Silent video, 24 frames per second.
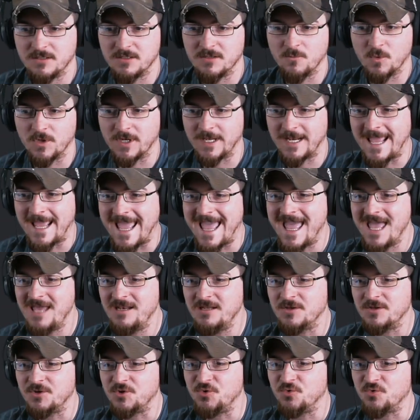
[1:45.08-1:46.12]
we're going to add
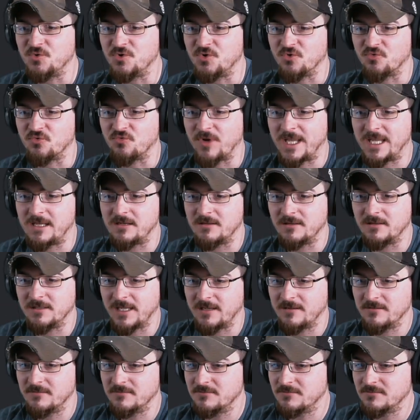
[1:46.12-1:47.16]
a new grade
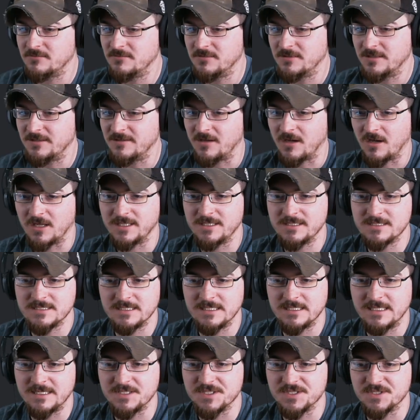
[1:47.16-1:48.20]
on it,
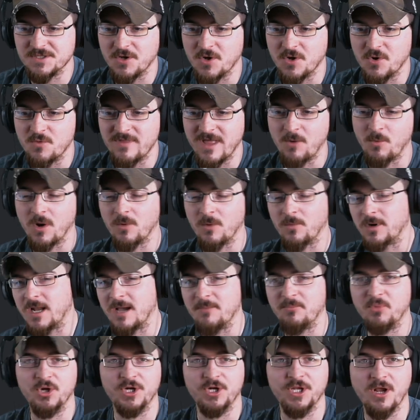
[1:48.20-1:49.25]
and so that way we're
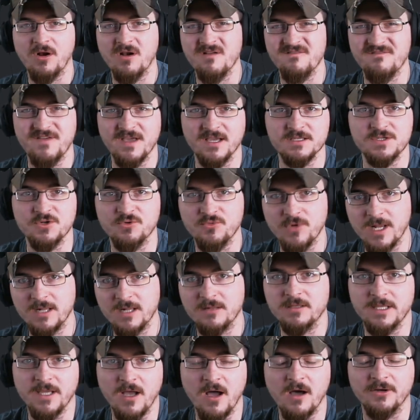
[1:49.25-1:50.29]
not putting our effects
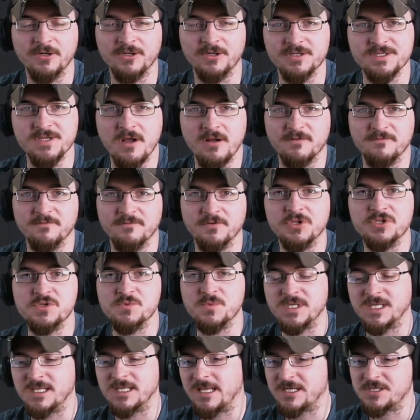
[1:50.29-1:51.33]
directly on our stock footage.
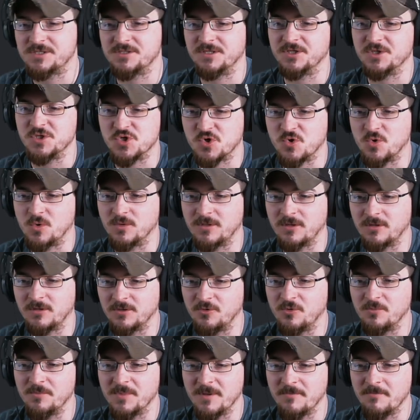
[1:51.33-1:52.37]
We can actually control it a
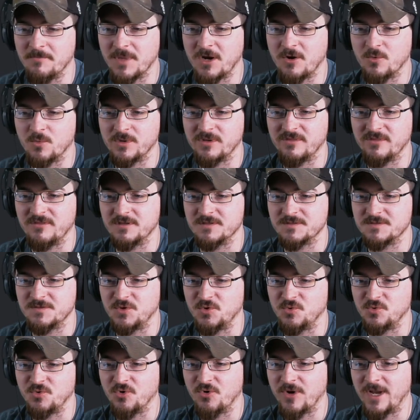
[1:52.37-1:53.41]
little bit better with this
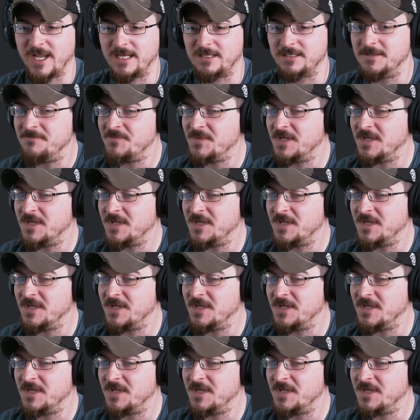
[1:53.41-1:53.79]
new grade.